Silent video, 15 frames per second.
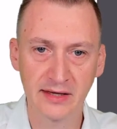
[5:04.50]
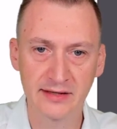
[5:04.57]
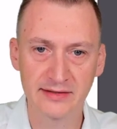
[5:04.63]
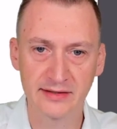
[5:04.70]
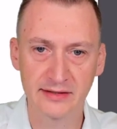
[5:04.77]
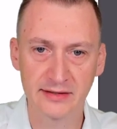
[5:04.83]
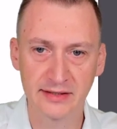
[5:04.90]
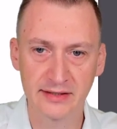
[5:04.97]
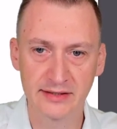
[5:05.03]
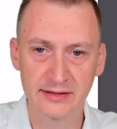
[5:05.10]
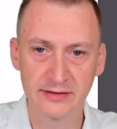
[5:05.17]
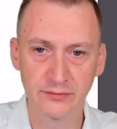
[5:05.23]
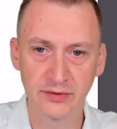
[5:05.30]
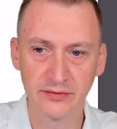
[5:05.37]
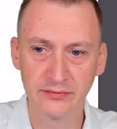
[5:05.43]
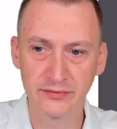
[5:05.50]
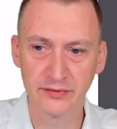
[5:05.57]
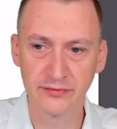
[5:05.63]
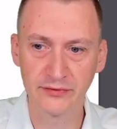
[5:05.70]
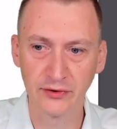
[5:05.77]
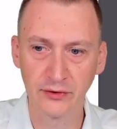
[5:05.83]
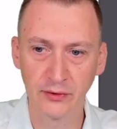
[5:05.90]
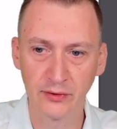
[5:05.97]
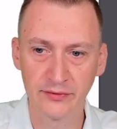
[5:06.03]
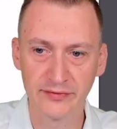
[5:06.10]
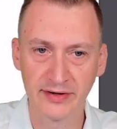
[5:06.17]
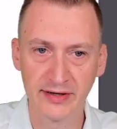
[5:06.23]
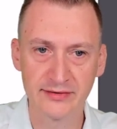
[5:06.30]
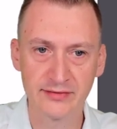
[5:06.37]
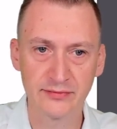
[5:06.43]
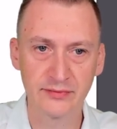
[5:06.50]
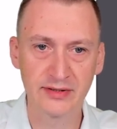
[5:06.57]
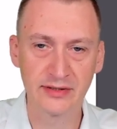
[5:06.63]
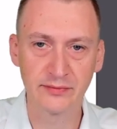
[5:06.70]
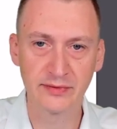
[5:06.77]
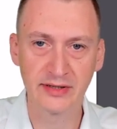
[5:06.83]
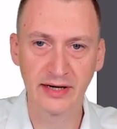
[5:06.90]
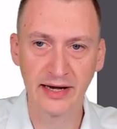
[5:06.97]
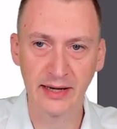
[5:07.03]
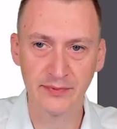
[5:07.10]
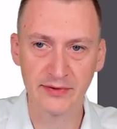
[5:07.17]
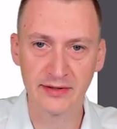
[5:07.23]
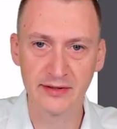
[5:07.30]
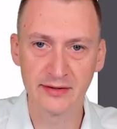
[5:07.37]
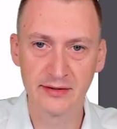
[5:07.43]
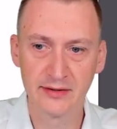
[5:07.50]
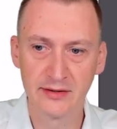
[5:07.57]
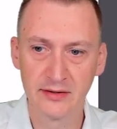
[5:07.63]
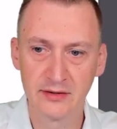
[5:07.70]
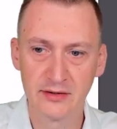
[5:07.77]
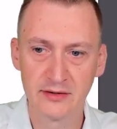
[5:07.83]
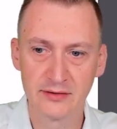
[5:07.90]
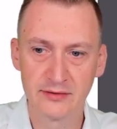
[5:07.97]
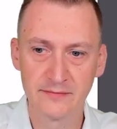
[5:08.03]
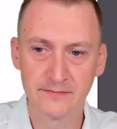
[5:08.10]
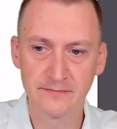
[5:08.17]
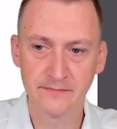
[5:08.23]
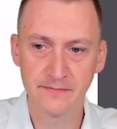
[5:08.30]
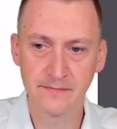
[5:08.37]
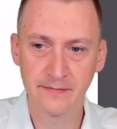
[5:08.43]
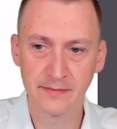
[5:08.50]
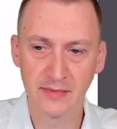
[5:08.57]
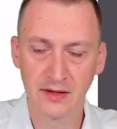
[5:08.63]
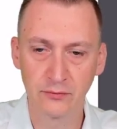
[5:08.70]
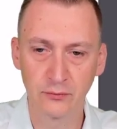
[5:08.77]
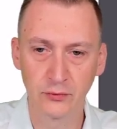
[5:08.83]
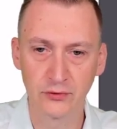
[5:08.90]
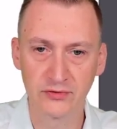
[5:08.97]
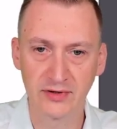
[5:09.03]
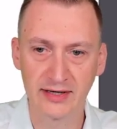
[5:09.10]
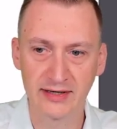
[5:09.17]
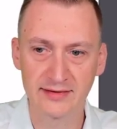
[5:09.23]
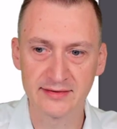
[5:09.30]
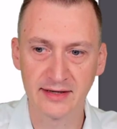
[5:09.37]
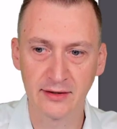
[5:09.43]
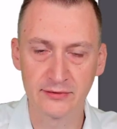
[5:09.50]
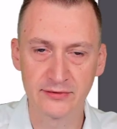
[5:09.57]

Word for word: and say, yeah, yeah, we've, we've done all of that. We, we are happy. Worst case, I'll